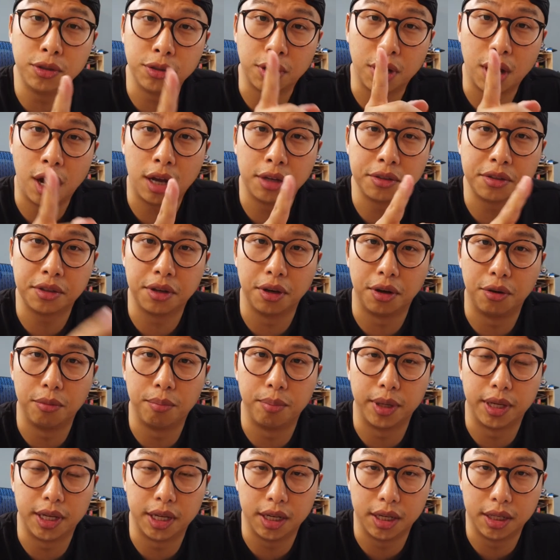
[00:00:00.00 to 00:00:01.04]
to Costco
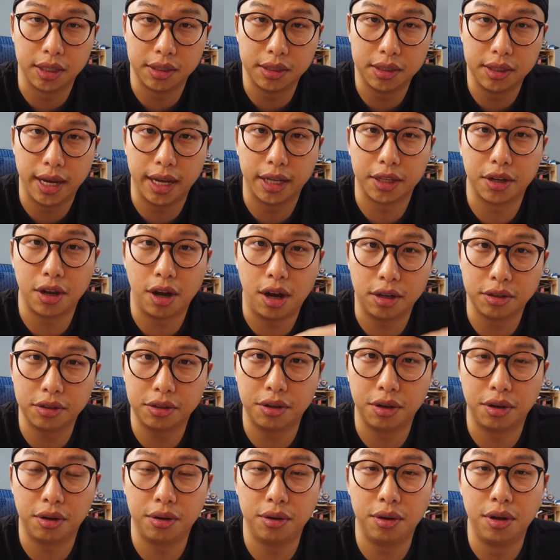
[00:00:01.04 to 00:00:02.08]
because at
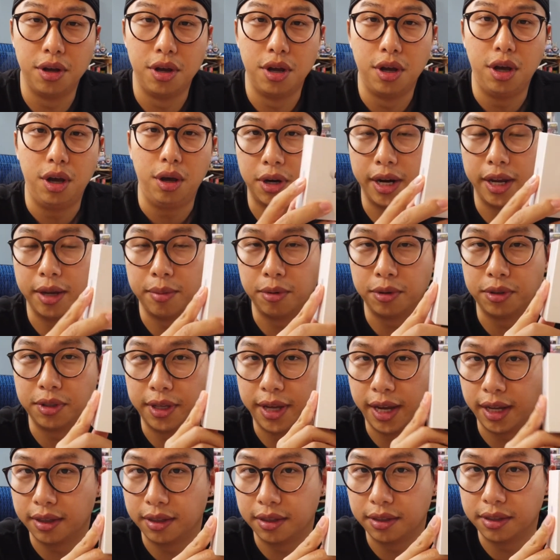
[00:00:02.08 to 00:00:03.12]
Costco we were able to
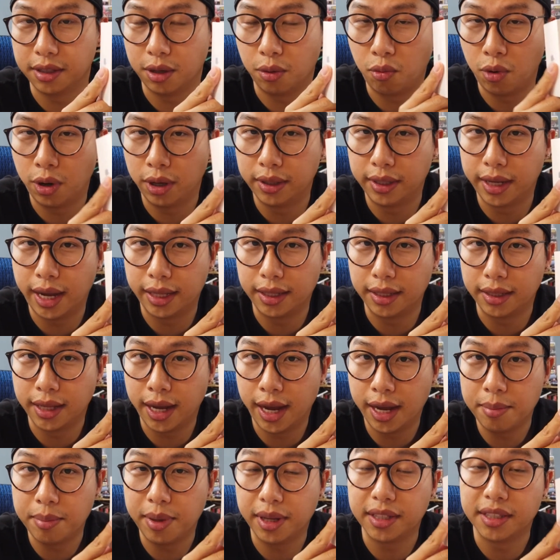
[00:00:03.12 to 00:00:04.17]
get this at
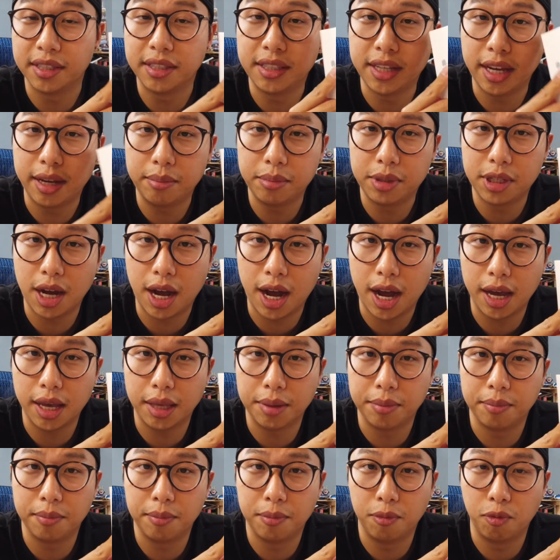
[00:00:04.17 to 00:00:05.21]
$199, but at the same time
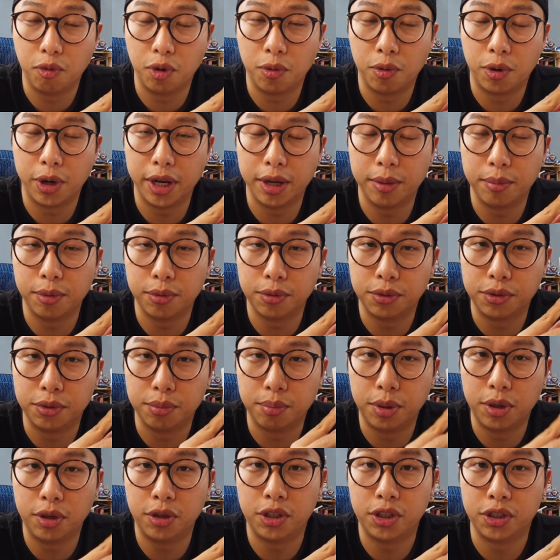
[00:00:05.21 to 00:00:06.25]
we were able to
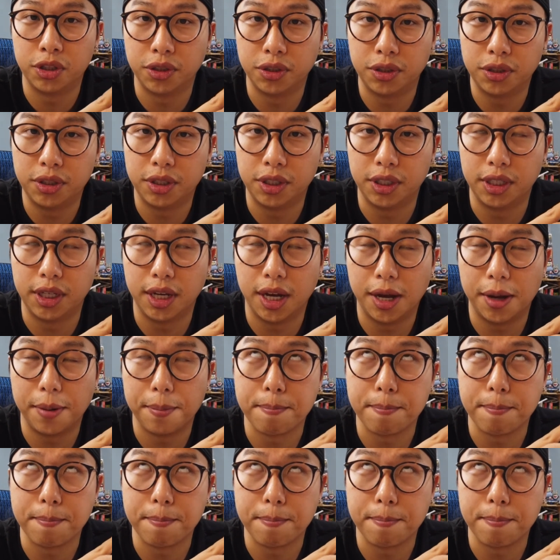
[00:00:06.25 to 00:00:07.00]
purchase the